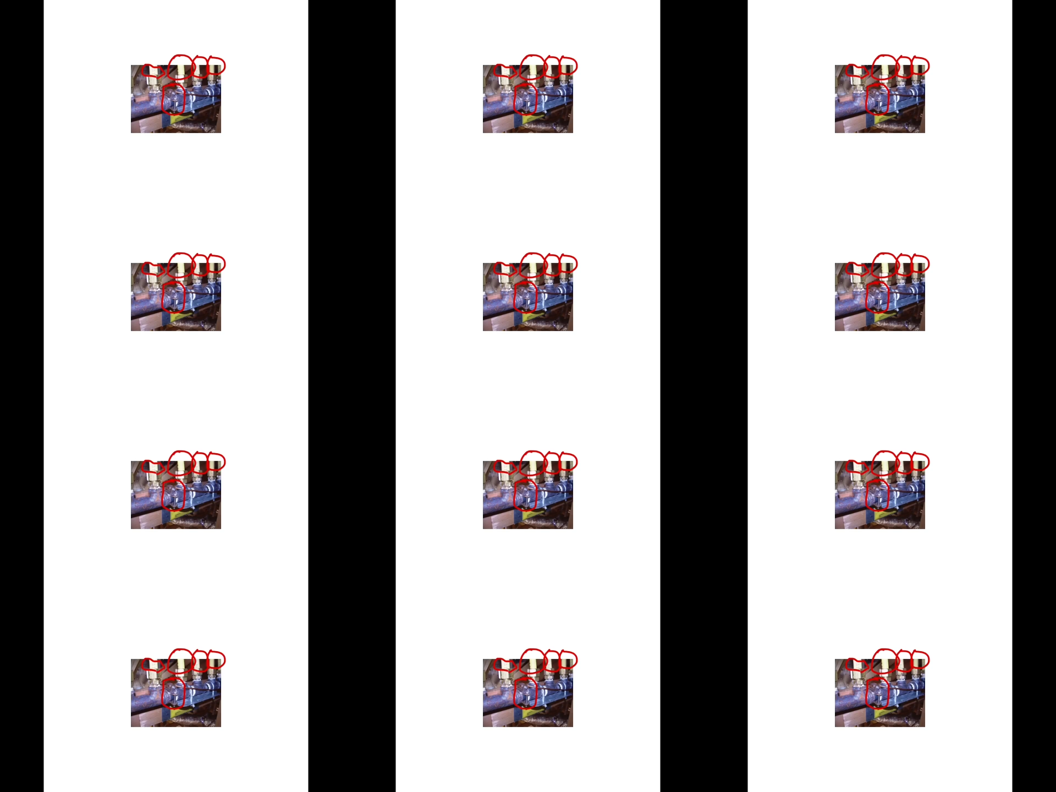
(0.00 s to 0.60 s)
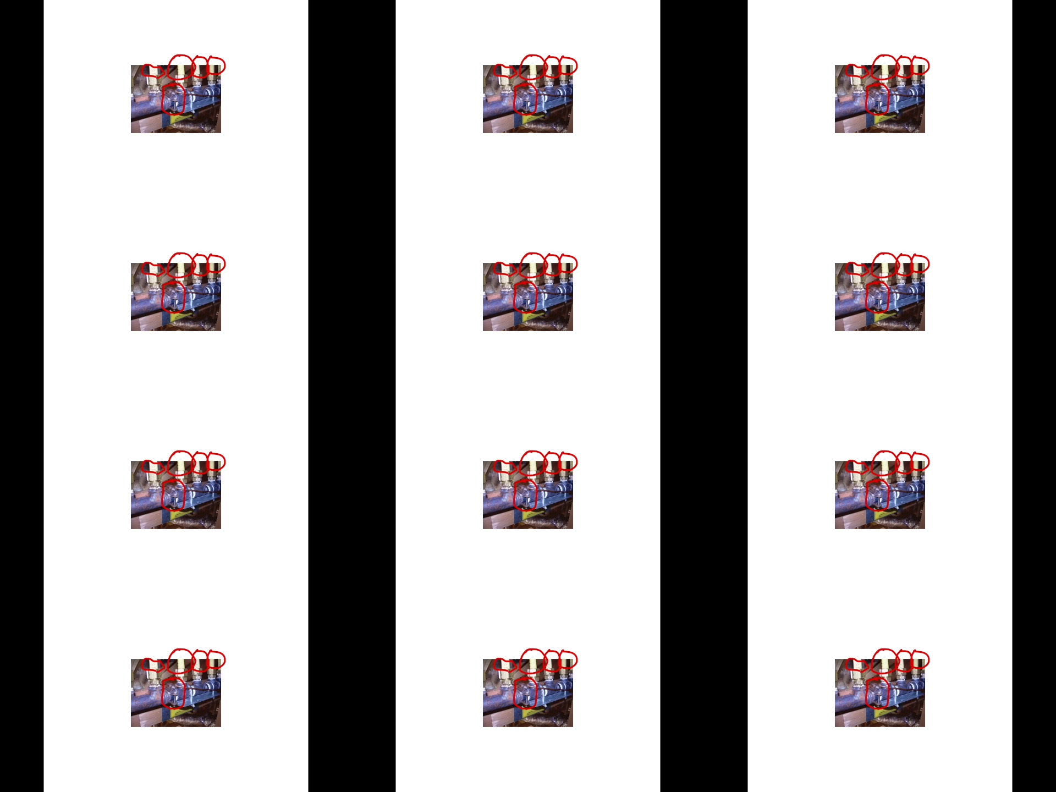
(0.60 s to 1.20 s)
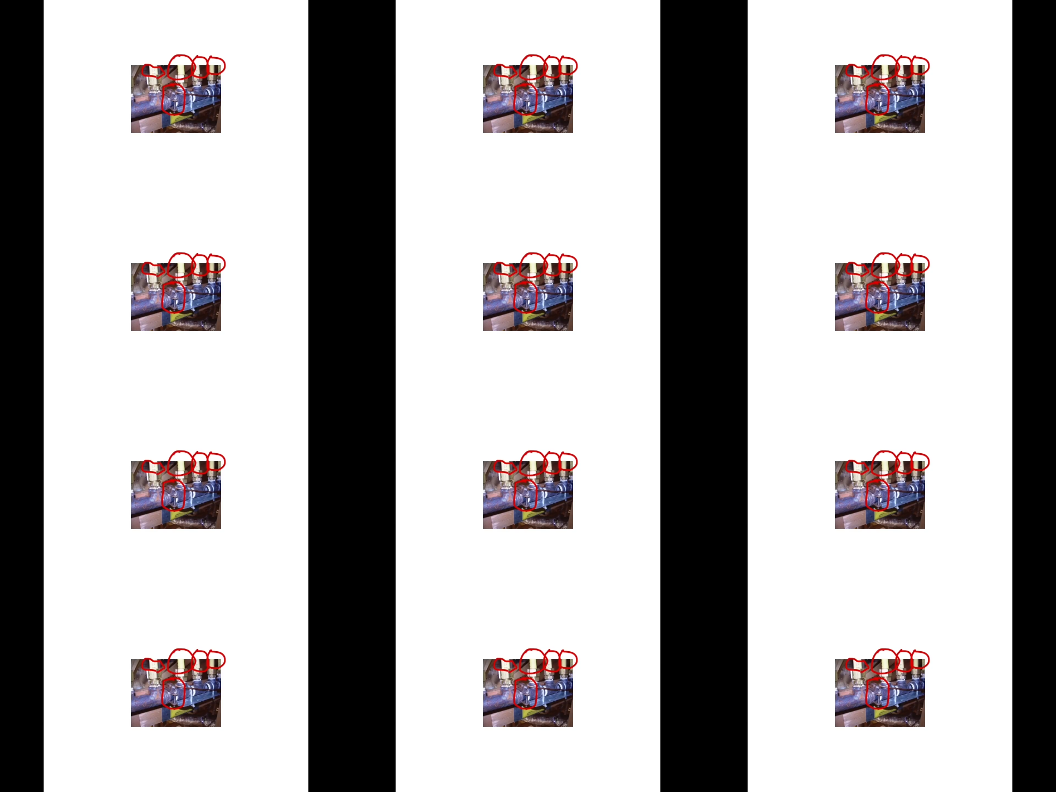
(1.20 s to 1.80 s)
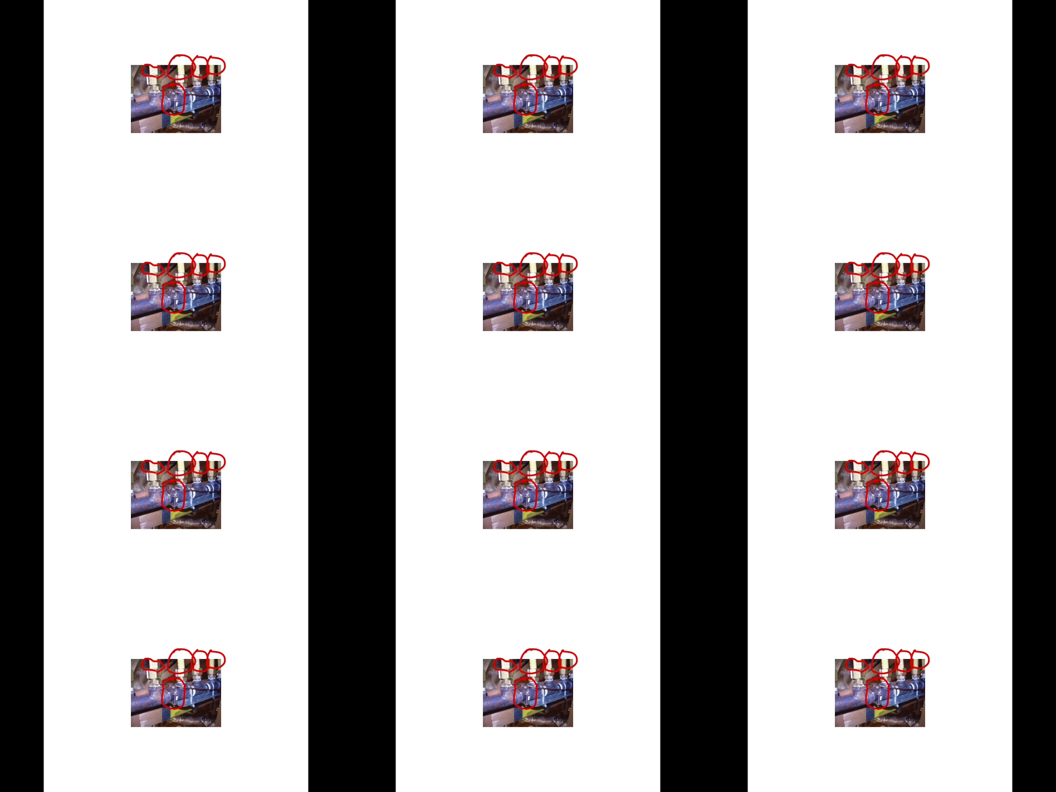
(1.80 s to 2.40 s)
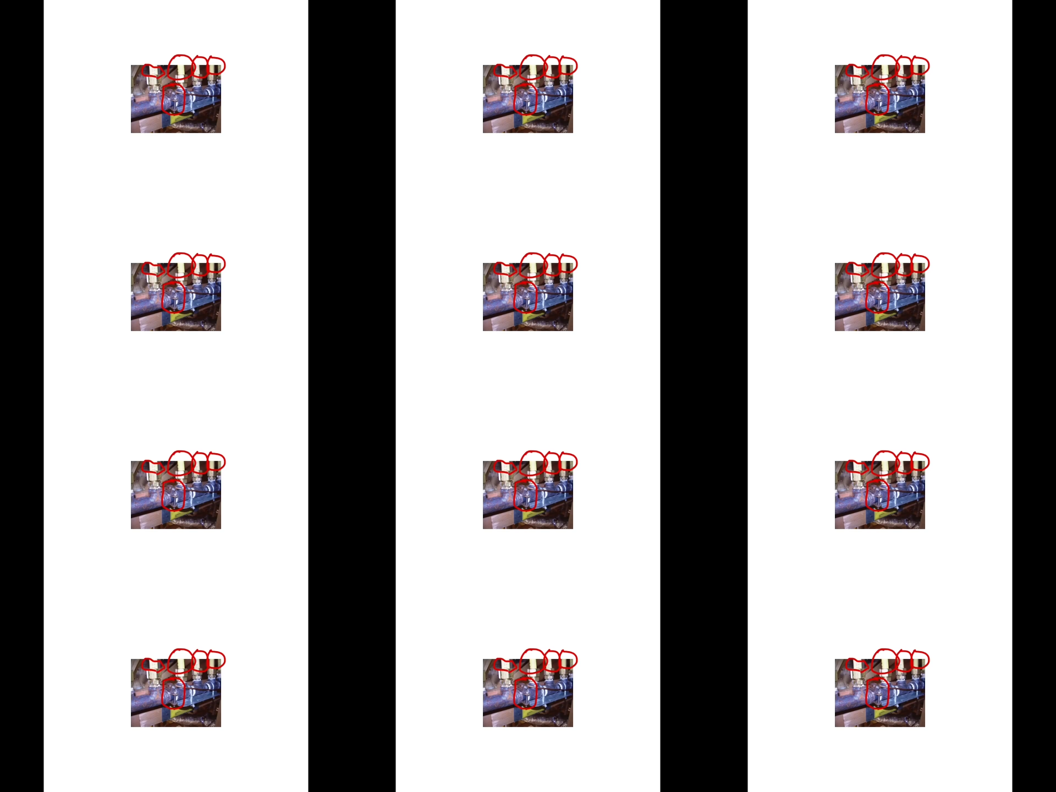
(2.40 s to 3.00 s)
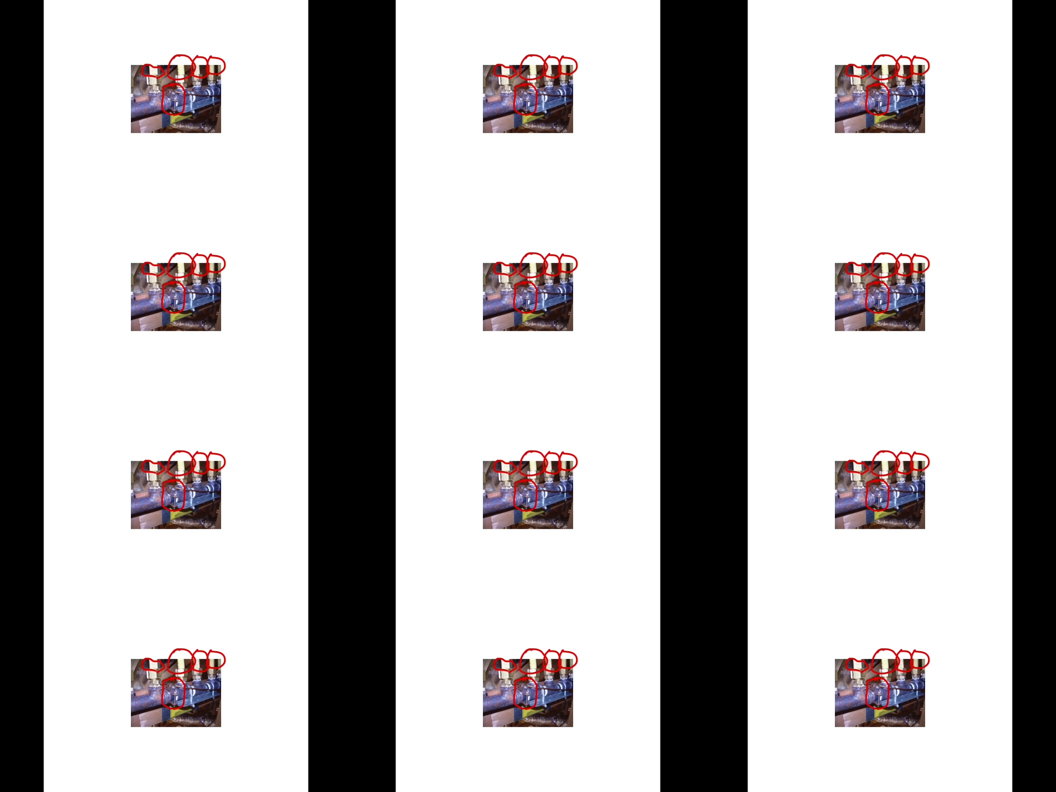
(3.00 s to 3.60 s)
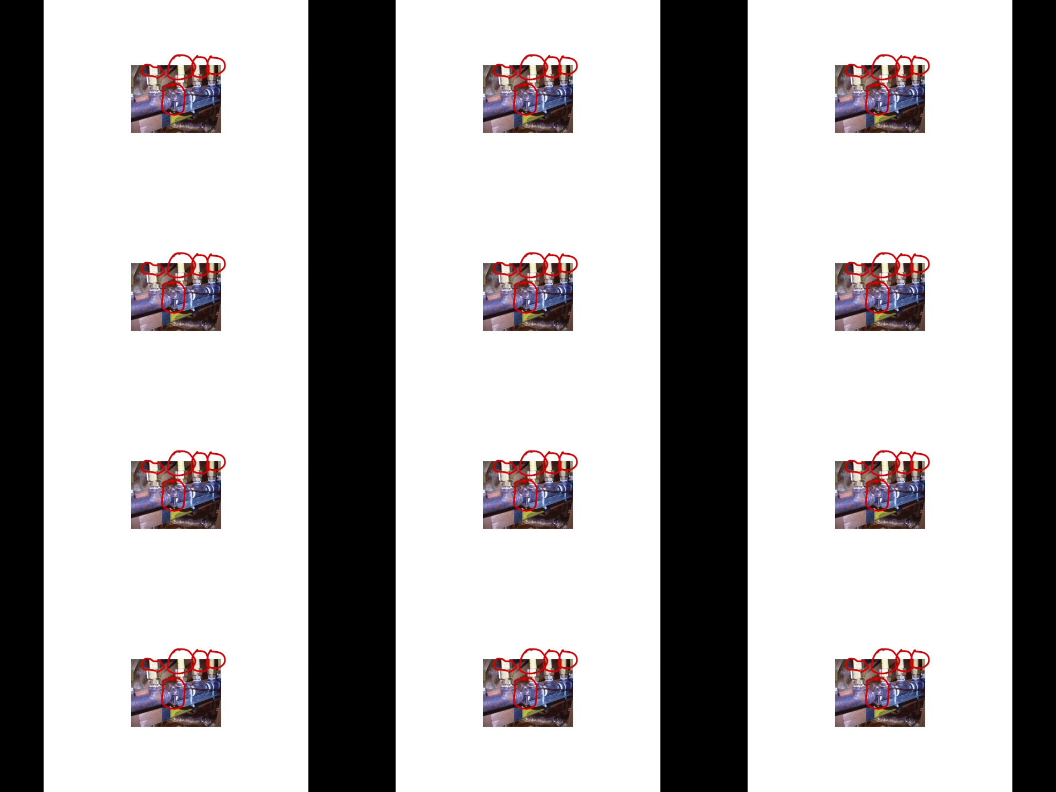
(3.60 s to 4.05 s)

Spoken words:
No face is visible, so there are no lips to read.